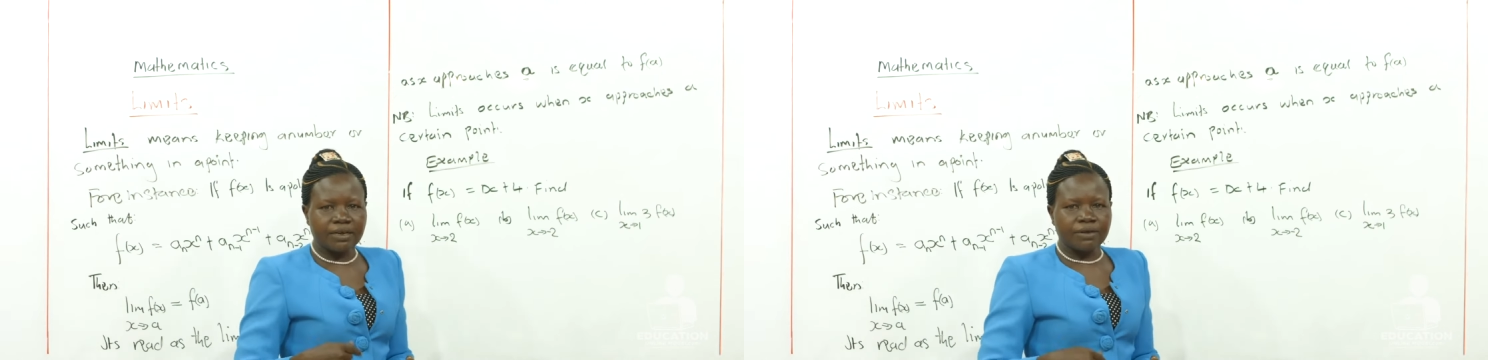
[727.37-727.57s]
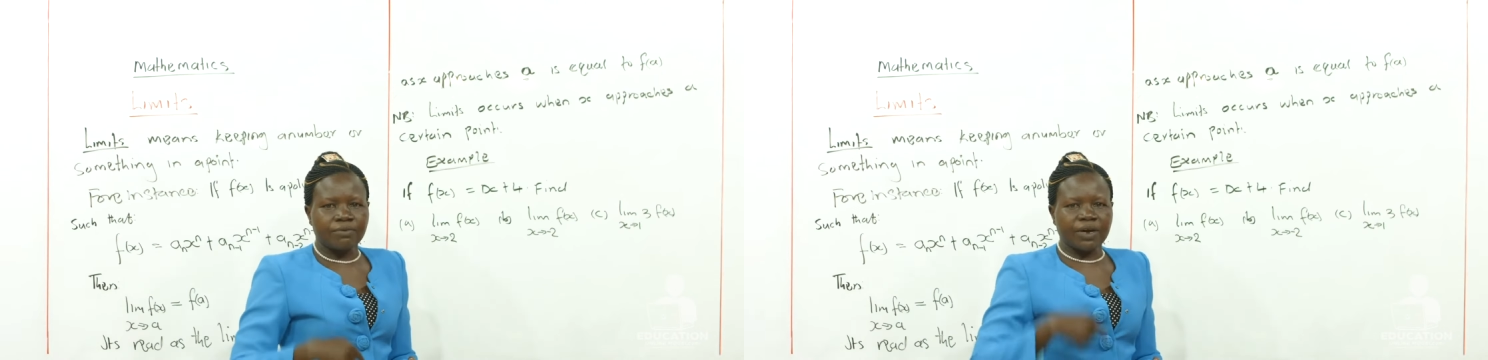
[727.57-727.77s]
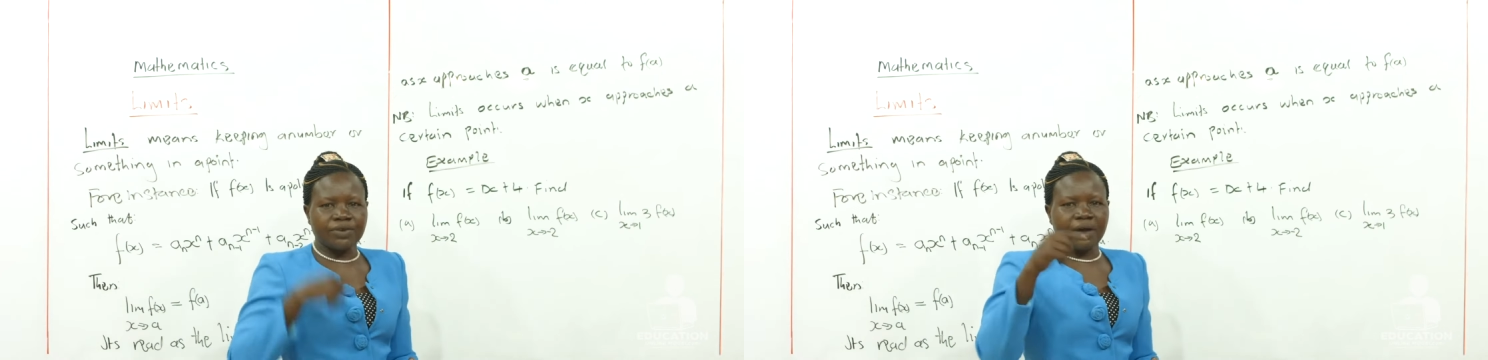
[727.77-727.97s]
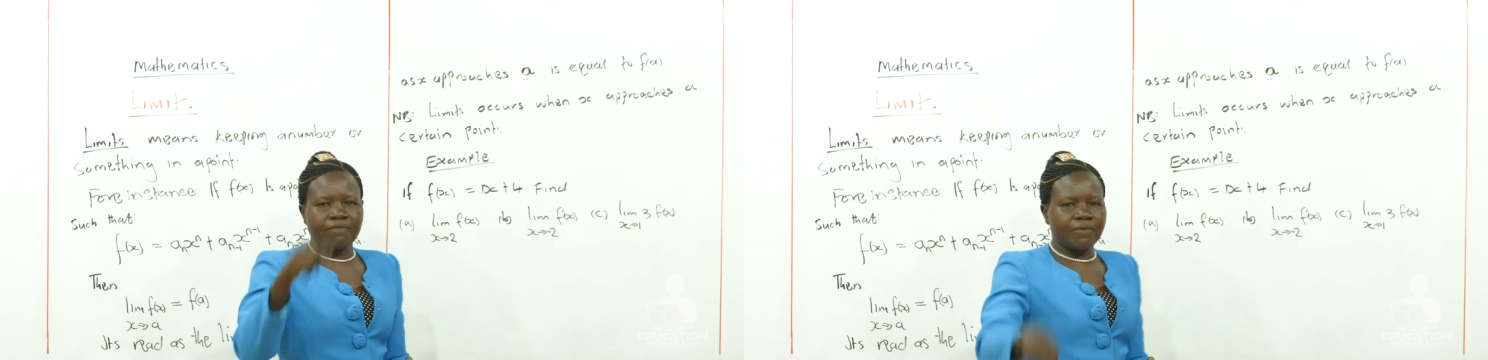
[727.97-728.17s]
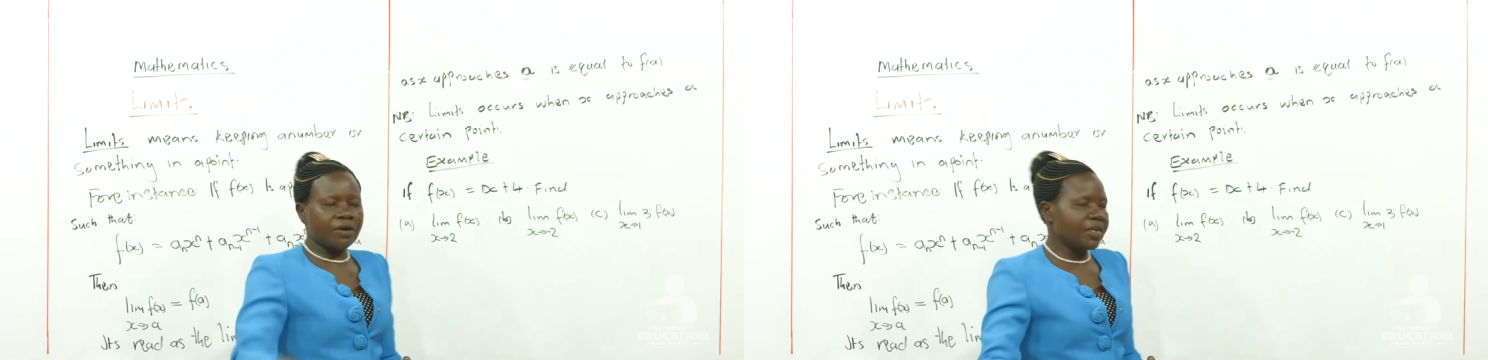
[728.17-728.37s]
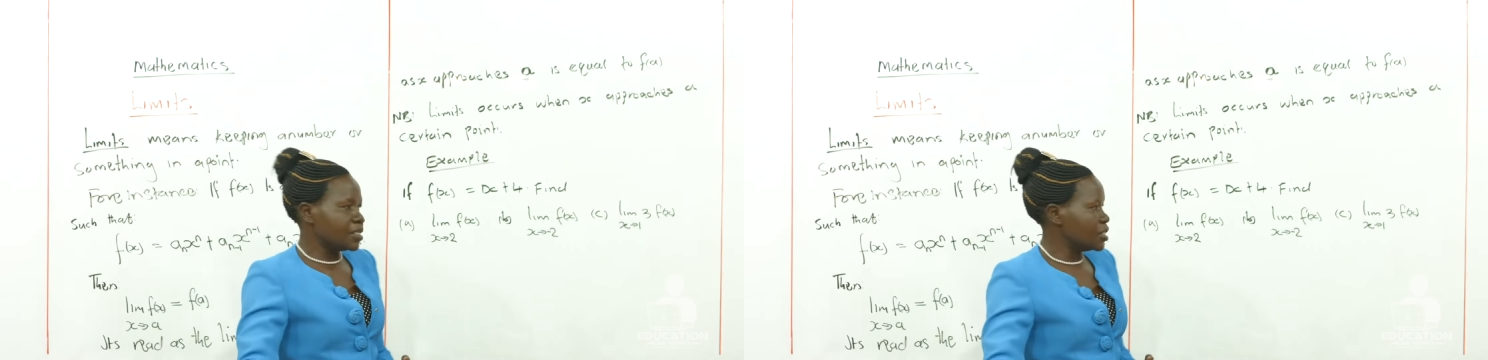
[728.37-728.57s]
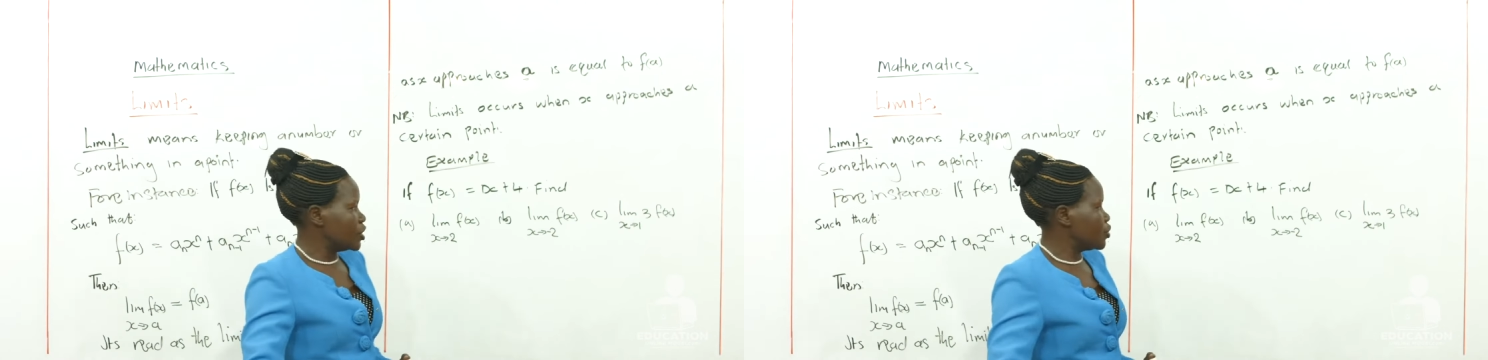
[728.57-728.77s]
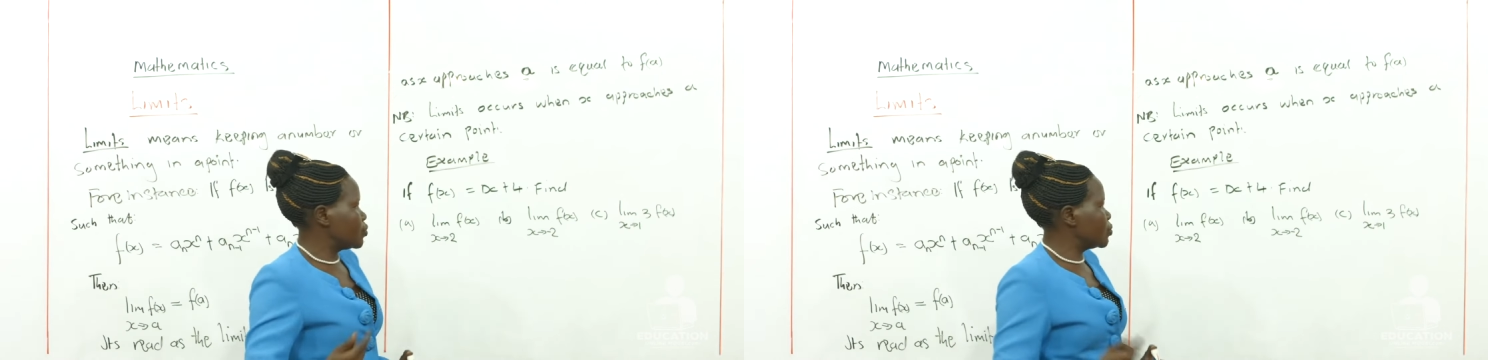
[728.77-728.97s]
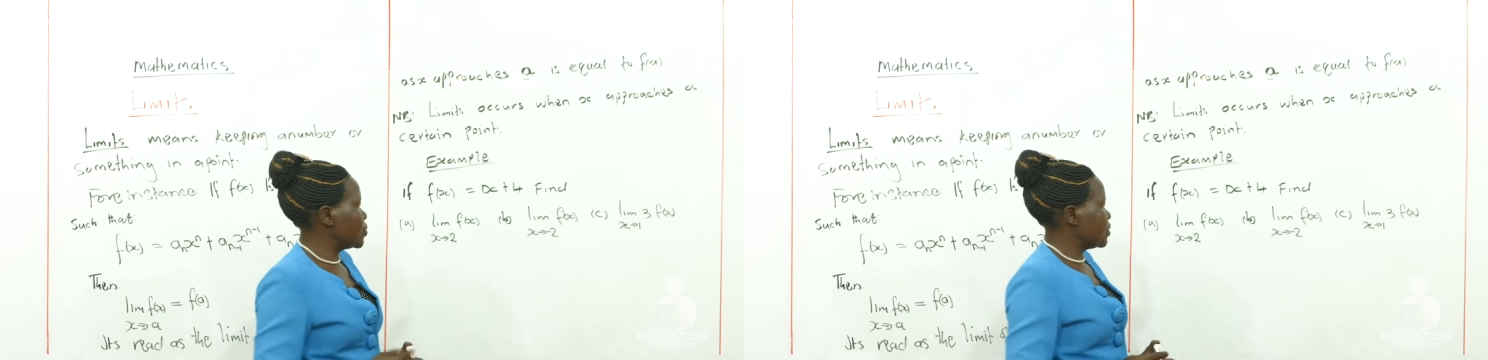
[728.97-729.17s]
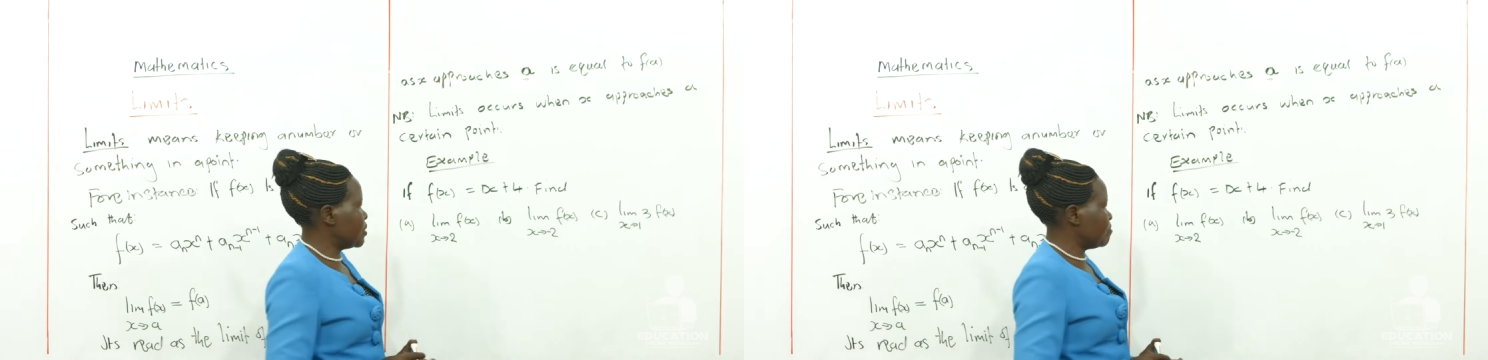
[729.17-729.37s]
when you have fallen into
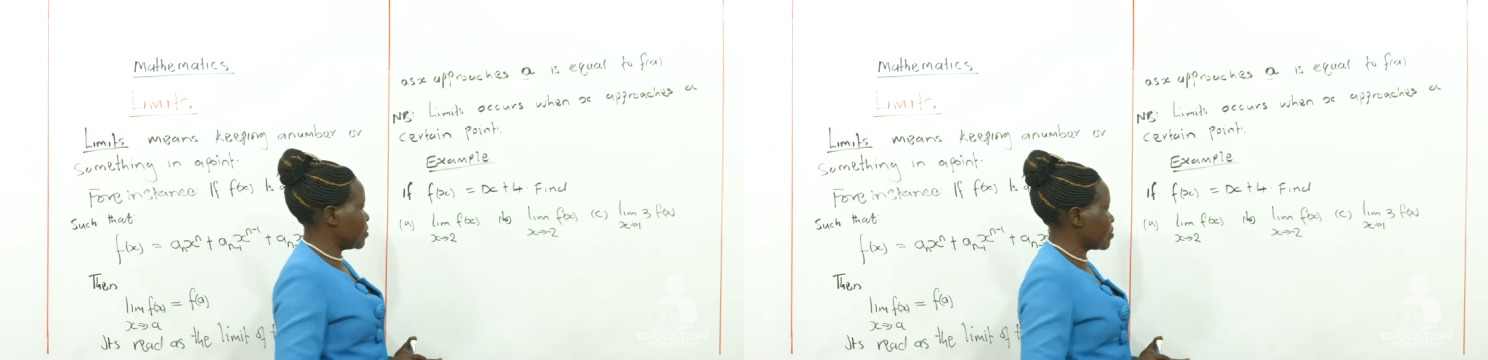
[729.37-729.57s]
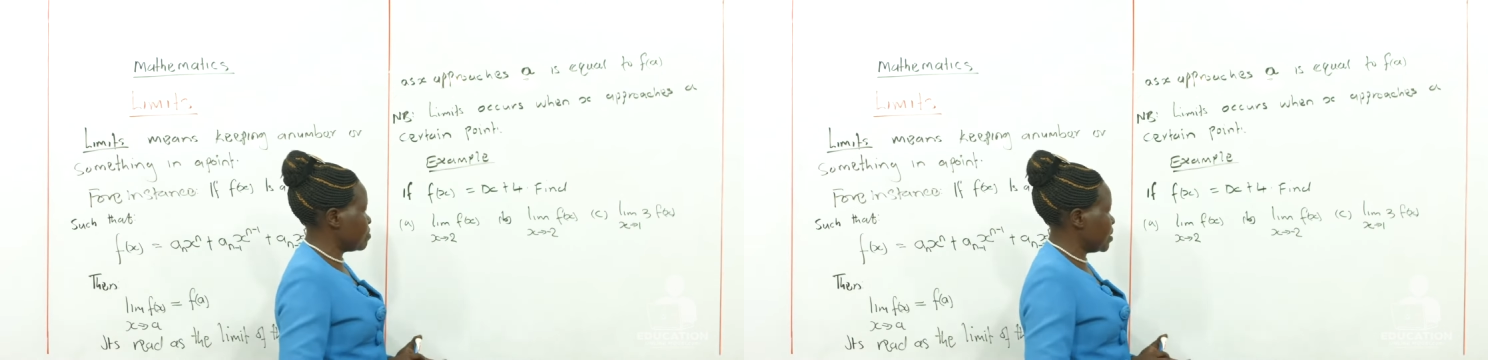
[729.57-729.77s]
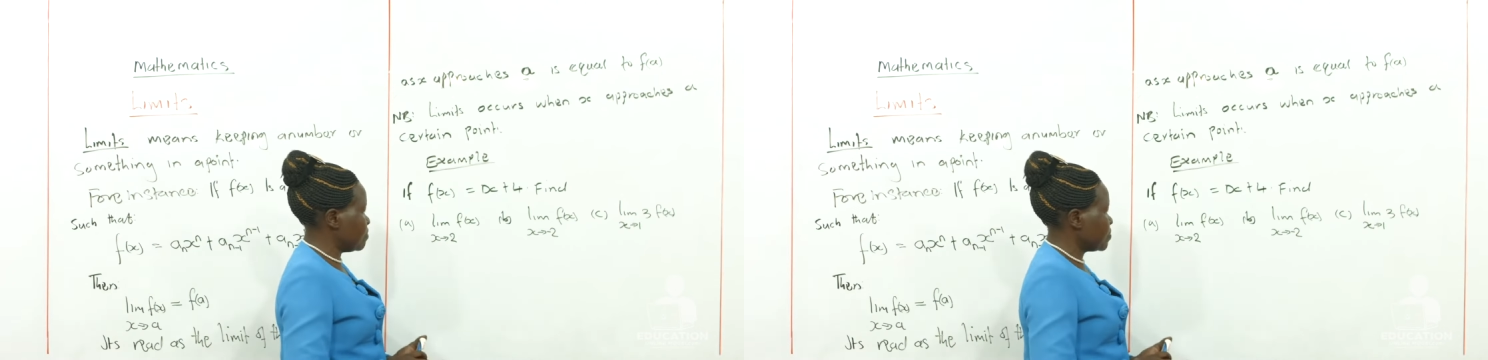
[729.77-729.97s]
a problem.